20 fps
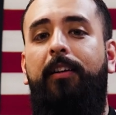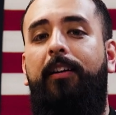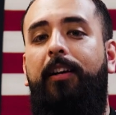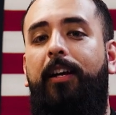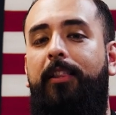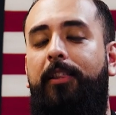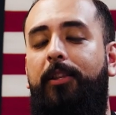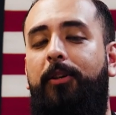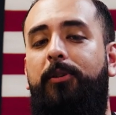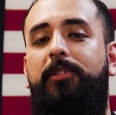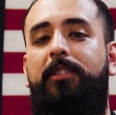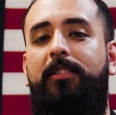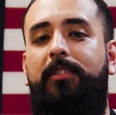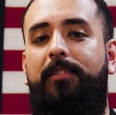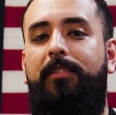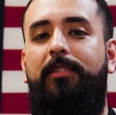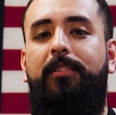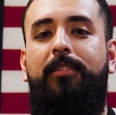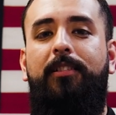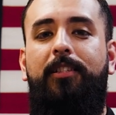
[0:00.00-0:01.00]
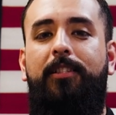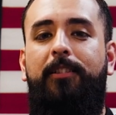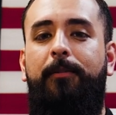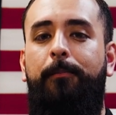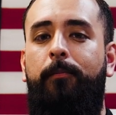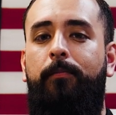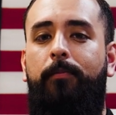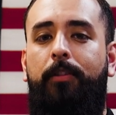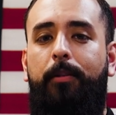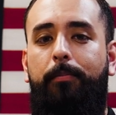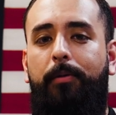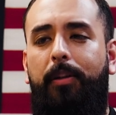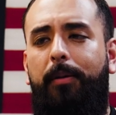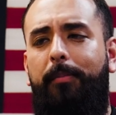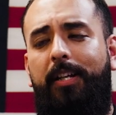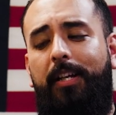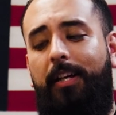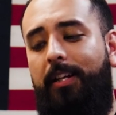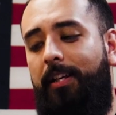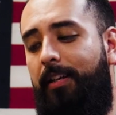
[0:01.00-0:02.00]
In those instances,
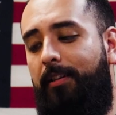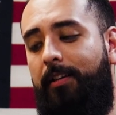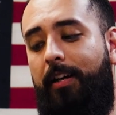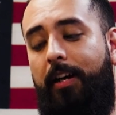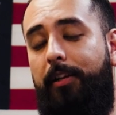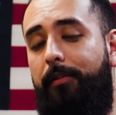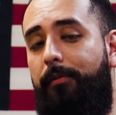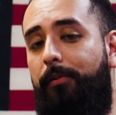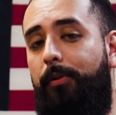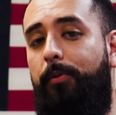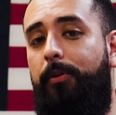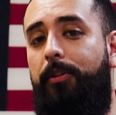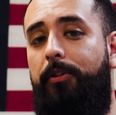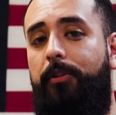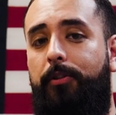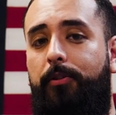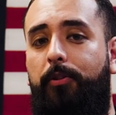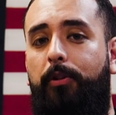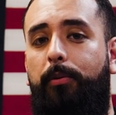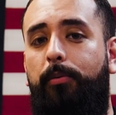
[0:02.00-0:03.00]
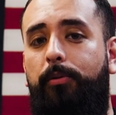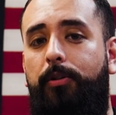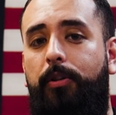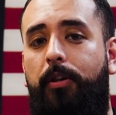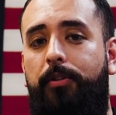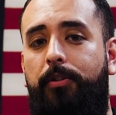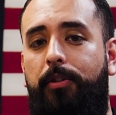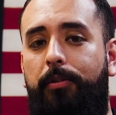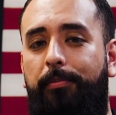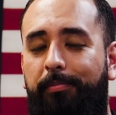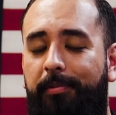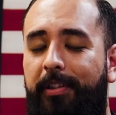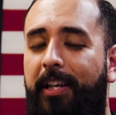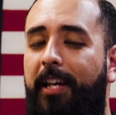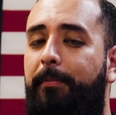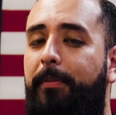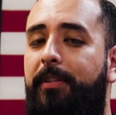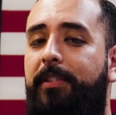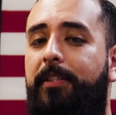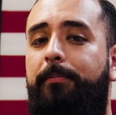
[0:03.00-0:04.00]
plumbing any kind of fluid to your turbocharger can
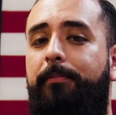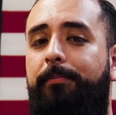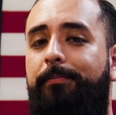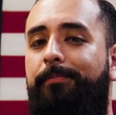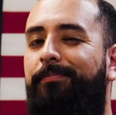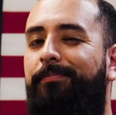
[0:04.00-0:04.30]
be some